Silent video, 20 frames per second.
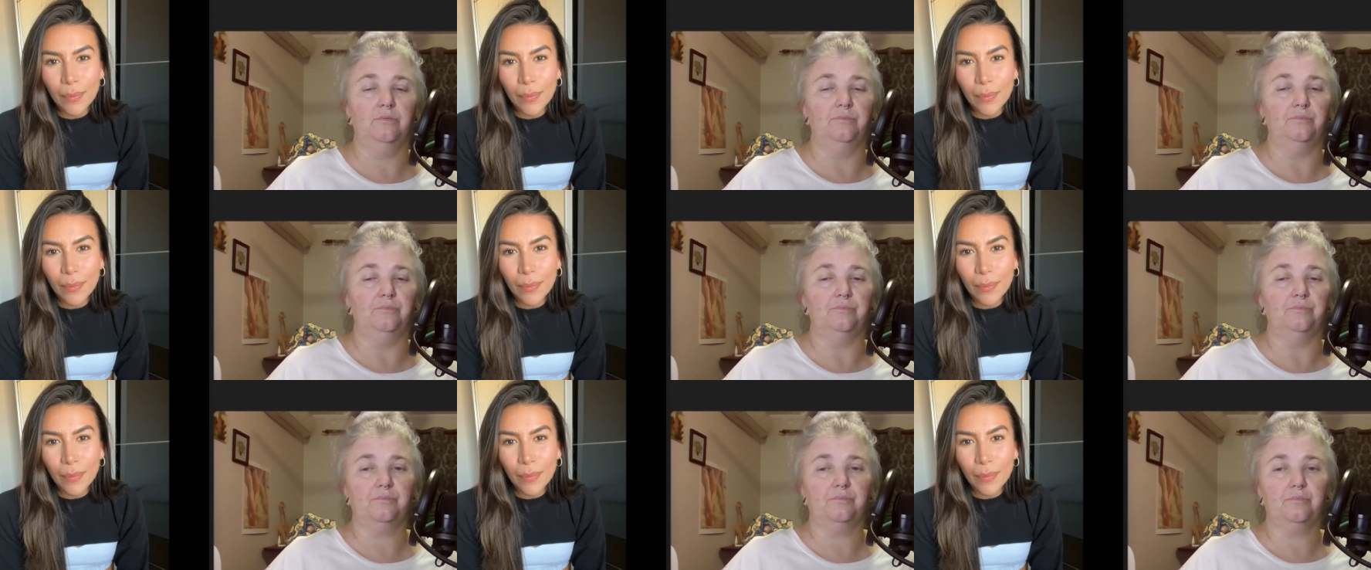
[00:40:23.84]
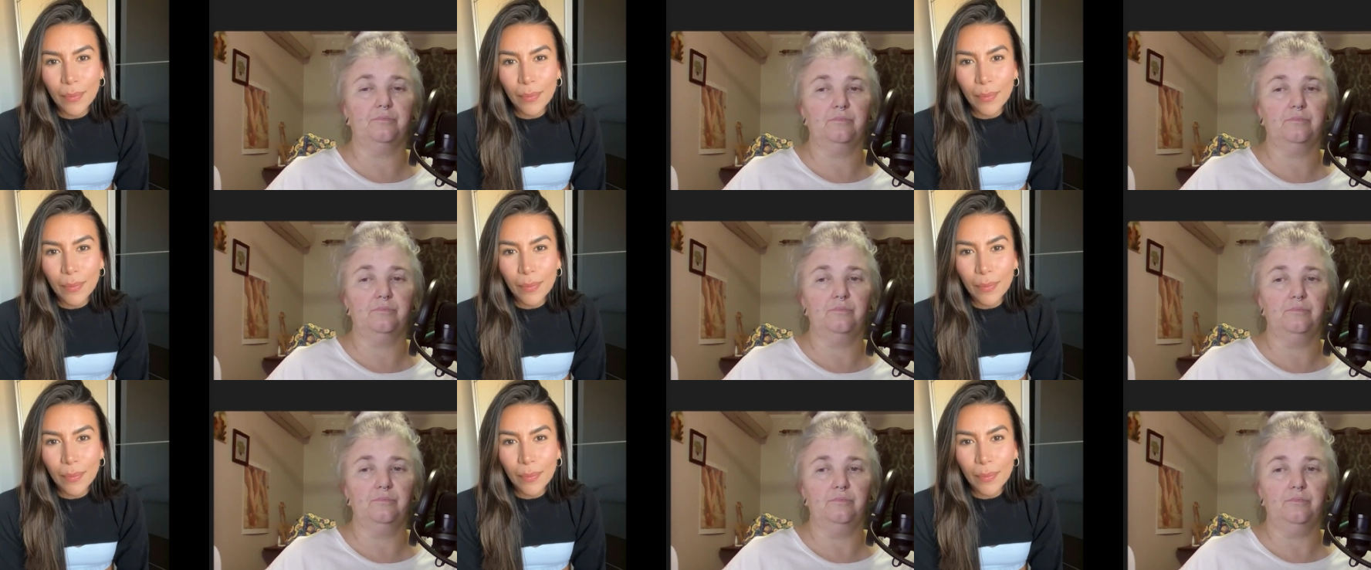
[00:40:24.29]

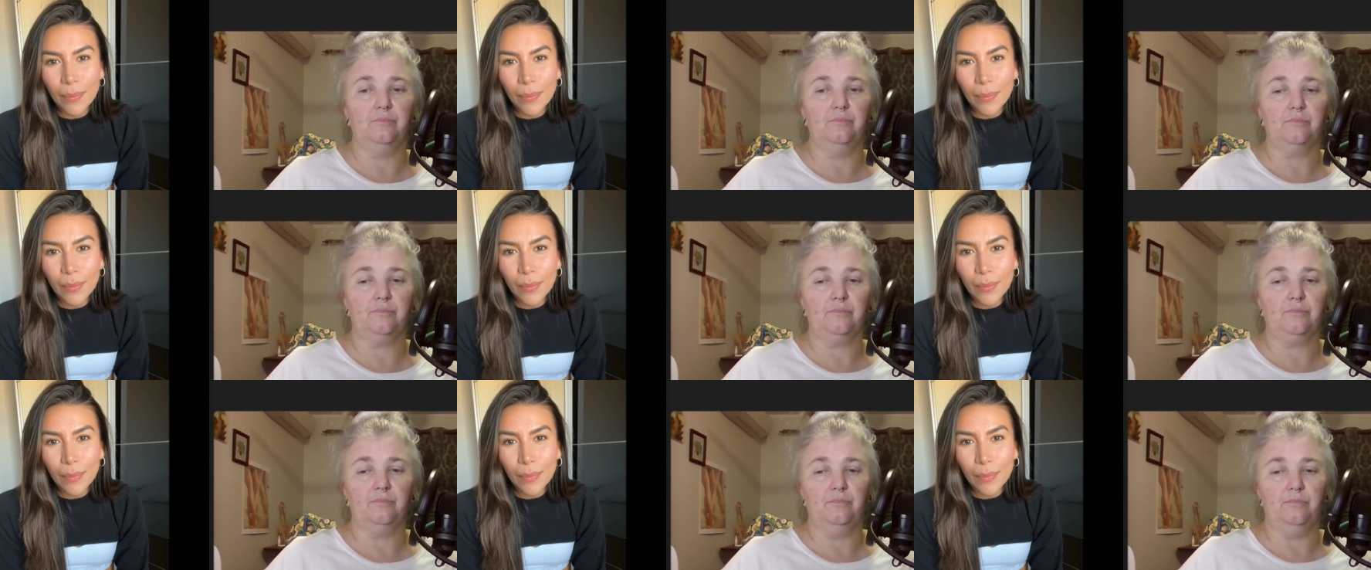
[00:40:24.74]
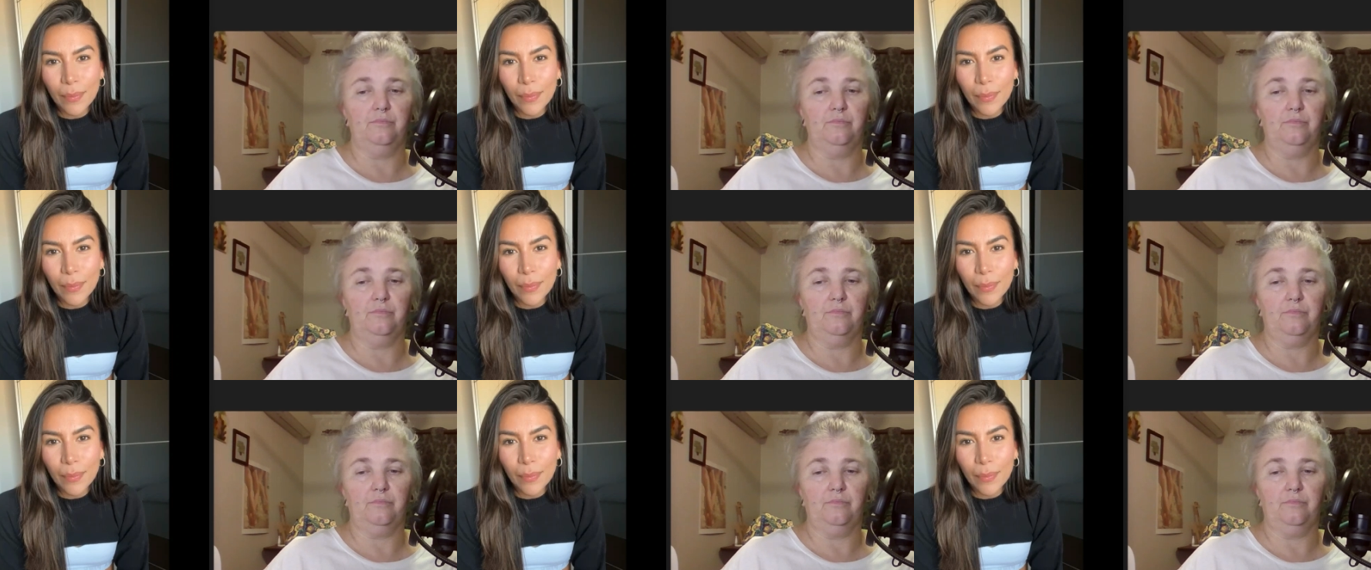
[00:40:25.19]

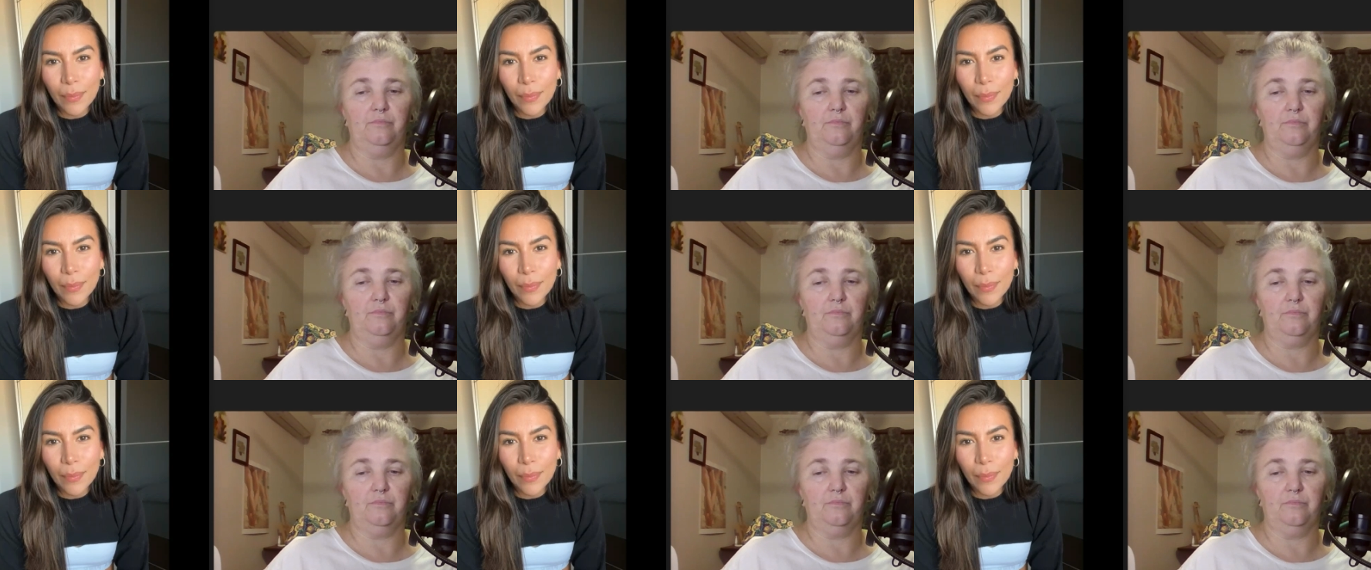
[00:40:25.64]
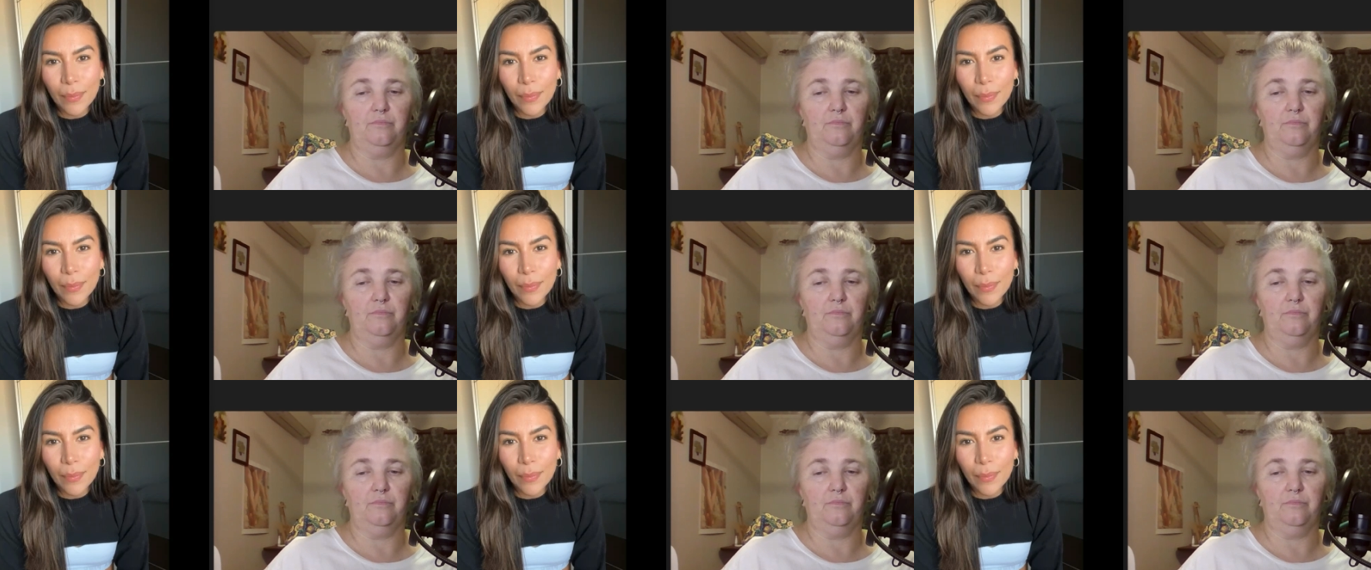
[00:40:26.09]
Nobody speaks.